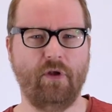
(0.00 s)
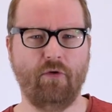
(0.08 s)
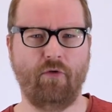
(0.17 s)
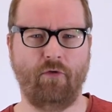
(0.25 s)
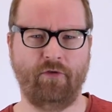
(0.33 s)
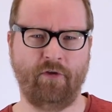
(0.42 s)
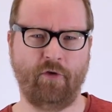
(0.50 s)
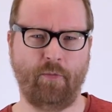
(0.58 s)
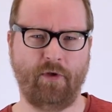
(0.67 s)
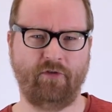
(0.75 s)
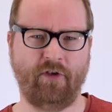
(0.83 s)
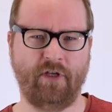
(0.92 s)
content
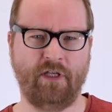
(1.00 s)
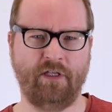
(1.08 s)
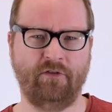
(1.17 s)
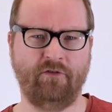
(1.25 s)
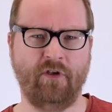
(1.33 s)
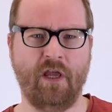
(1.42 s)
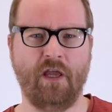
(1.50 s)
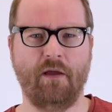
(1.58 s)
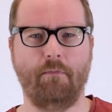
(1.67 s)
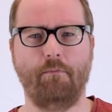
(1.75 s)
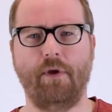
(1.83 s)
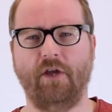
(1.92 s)
topics ideas
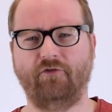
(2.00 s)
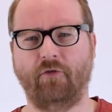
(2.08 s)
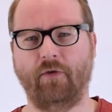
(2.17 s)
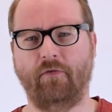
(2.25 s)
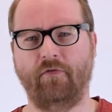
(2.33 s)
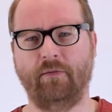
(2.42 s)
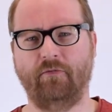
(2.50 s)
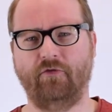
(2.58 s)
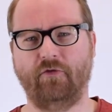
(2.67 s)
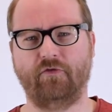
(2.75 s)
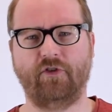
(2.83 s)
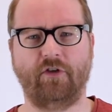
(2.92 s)
based on the themes
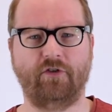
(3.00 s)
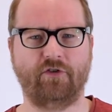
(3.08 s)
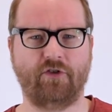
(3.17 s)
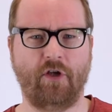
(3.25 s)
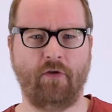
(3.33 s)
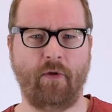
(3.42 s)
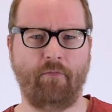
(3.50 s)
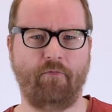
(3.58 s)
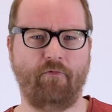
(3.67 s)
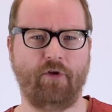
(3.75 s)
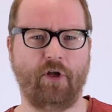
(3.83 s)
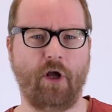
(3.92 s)
you set yourself up
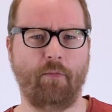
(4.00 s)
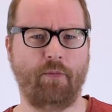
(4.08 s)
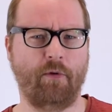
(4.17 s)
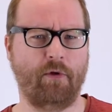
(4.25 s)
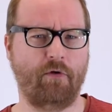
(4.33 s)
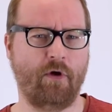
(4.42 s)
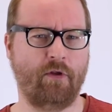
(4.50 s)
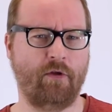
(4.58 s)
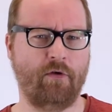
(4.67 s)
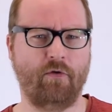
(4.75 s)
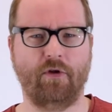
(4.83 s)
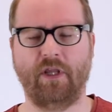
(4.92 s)
for the upcoming
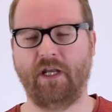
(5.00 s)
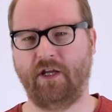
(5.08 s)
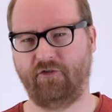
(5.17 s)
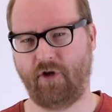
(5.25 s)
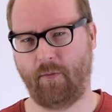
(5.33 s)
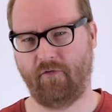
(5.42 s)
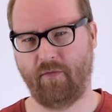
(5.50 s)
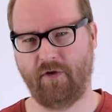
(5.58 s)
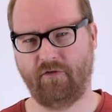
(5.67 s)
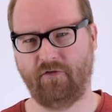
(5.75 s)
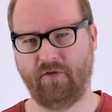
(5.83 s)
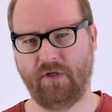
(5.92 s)
quarter or the next couple of
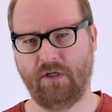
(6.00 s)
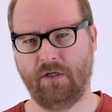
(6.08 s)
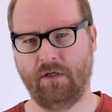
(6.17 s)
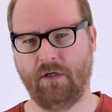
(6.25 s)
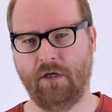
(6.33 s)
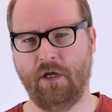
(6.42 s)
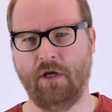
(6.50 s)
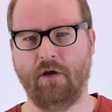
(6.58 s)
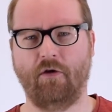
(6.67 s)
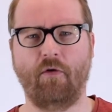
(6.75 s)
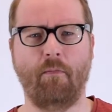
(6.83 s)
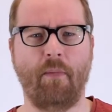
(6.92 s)
months,
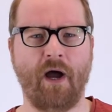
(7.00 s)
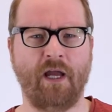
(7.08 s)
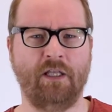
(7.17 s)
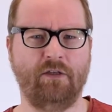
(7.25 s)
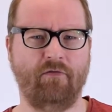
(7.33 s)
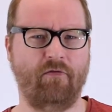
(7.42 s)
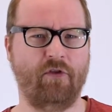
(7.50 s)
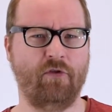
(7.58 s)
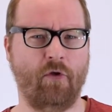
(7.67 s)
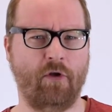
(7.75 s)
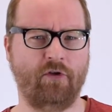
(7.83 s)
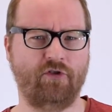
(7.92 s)
combined with the
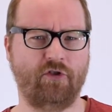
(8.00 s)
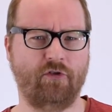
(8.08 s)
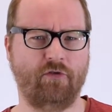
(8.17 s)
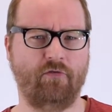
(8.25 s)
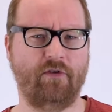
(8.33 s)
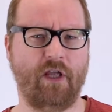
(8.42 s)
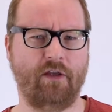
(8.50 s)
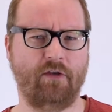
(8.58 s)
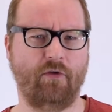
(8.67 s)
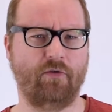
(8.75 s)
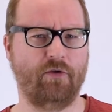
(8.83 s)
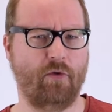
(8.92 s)
knowledge you've gathered
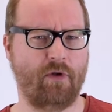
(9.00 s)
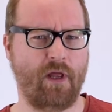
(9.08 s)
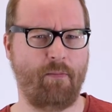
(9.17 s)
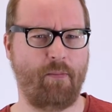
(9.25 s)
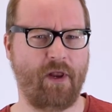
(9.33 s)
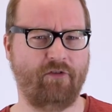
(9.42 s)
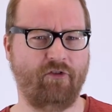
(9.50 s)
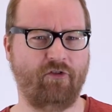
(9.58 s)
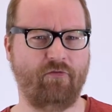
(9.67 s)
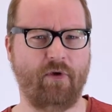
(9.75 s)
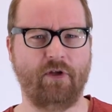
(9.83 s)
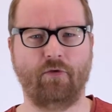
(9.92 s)
on the online places
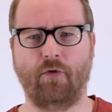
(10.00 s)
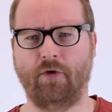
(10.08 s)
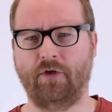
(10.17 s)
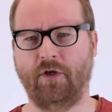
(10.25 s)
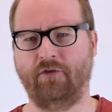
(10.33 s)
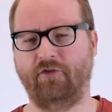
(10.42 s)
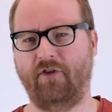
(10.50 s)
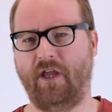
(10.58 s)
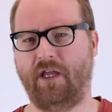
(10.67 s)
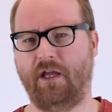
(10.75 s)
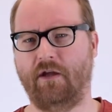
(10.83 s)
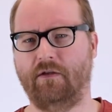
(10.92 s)
where your audience is
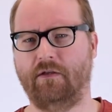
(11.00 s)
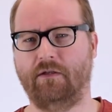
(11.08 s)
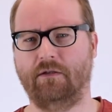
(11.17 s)
hanging out.